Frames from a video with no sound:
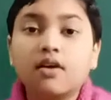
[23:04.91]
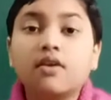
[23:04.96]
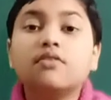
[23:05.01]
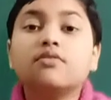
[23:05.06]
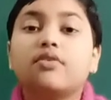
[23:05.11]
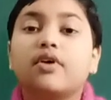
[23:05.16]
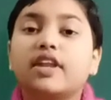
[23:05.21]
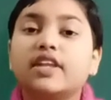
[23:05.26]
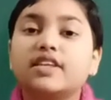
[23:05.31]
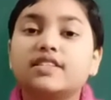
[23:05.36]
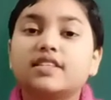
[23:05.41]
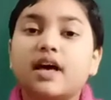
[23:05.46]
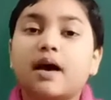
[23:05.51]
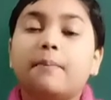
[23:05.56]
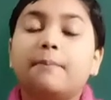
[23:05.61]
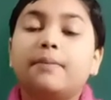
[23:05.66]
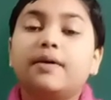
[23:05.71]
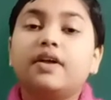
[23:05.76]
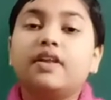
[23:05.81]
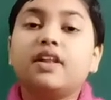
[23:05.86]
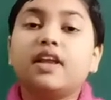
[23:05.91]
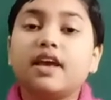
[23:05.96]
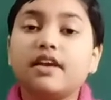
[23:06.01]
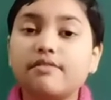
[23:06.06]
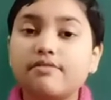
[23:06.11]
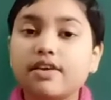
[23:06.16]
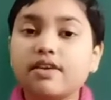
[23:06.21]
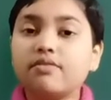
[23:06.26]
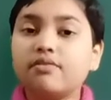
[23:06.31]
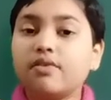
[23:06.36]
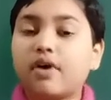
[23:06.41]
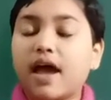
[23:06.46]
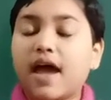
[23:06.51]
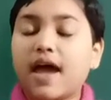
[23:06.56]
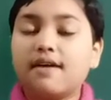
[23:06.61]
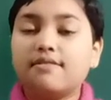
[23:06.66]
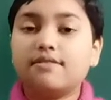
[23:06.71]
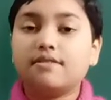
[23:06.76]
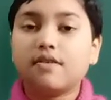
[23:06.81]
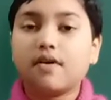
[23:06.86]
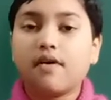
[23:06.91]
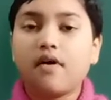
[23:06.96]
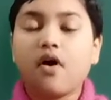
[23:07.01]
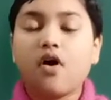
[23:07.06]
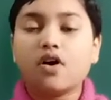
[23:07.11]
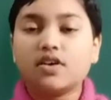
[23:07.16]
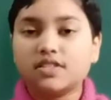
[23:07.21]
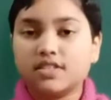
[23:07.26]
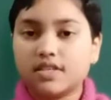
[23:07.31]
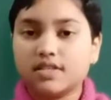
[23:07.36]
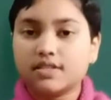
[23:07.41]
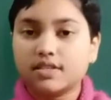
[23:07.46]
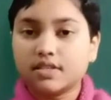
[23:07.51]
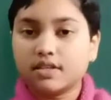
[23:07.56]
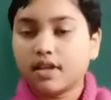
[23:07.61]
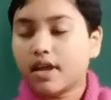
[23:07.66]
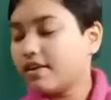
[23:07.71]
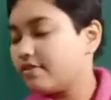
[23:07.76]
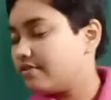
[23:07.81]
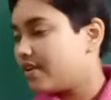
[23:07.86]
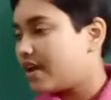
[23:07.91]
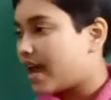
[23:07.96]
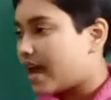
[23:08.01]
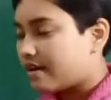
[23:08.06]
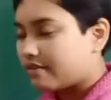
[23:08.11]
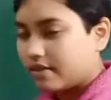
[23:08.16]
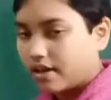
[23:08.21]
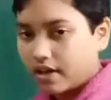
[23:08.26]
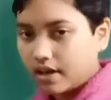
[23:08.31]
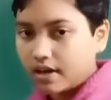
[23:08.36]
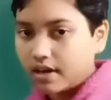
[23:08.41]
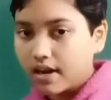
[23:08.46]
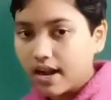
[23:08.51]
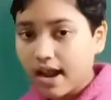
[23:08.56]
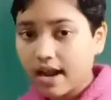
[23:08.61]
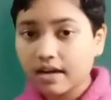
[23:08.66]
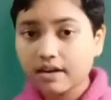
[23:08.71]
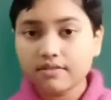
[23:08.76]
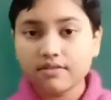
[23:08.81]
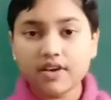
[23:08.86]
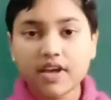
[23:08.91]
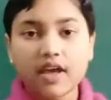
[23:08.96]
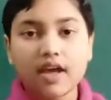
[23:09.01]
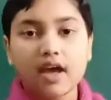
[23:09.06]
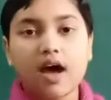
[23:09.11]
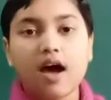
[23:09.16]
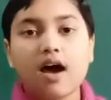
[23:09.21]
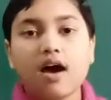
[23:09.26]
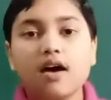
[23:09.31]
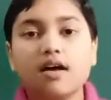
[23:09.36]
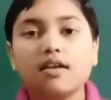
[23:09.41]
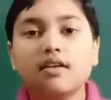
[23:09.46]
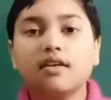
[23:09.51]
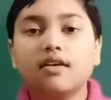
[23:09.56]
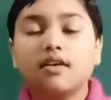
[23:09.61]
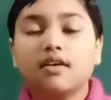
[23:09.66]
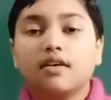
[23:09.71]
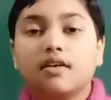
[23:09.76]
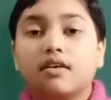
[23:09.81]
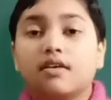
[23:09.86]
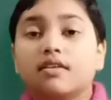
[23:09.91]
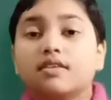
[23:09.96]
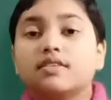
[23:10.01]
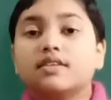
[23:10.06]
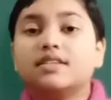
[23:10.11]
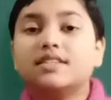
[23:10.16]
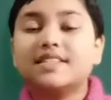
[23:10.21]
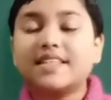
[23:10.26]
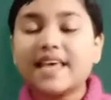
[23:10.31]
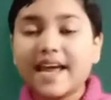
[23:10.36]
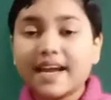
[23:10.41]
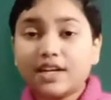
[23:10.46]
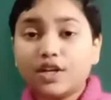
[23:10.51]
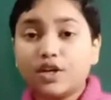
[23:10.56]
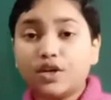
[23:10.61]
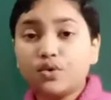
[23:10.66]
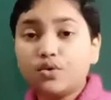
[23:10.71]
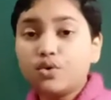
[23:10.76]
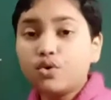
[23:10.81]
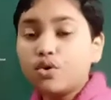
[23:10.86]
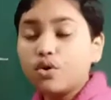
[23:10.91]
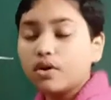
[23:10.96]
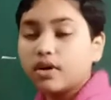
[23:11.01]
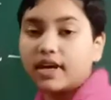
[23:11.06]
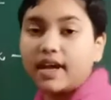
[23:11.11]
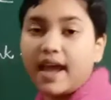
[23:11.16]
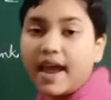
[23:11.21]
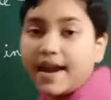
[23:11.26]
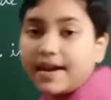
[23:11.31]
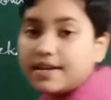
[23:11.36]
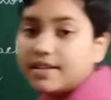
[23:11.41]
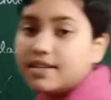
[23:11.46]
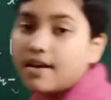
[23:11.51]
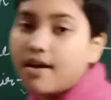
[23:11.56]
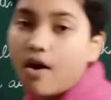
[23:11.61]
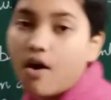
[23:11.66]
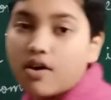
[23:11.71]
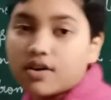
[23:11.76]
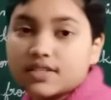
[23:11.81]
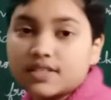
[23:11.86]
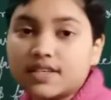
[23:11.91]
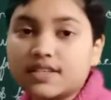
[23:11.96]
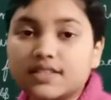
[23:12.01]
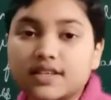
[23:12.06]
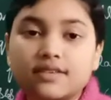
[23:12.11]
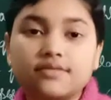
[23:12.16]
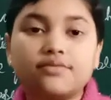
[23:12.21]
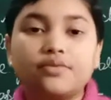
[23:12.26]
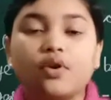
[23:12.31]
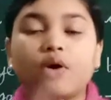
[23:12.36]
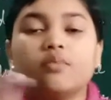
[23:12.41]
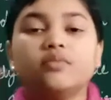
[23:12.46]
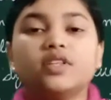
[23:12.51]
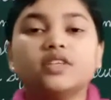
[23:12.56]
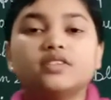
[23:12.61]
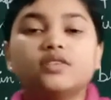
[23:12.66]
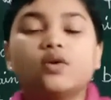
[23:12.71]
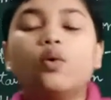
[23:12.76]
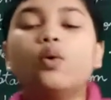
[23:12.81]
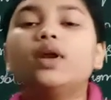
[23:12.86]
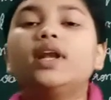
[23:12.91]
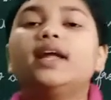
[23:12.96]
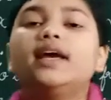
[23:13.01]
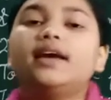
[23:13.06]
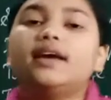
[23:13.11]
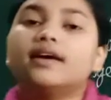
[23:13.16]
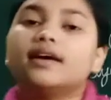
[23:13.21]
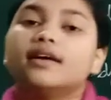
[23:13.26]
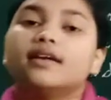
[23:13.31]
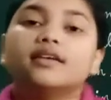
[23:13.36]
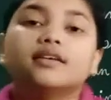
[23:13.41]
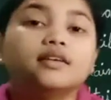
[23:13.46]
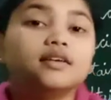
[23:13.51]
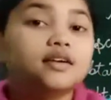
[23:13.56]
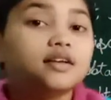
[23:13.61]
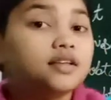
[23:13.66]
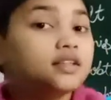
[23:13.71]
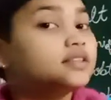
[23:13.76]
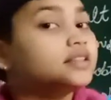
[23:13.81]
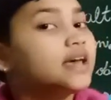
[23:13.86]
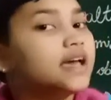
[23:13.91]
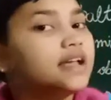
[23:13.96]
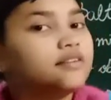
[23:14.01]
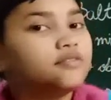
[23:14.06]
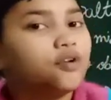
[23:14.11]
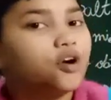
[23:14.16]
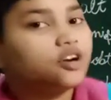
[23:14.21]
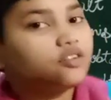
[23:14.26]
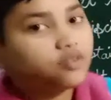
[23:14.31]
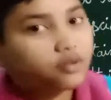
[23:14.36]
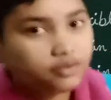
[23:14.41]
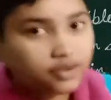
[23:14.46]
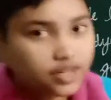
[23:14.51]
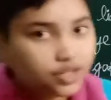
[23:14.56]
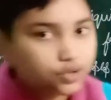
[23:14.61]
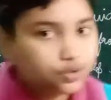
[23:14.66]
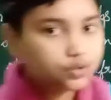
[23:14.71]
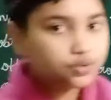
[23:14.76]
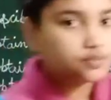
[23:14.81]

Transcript: For example, if we have oxygen, if we have air, and we are set to get the oxygen from this whole air, then what we will do?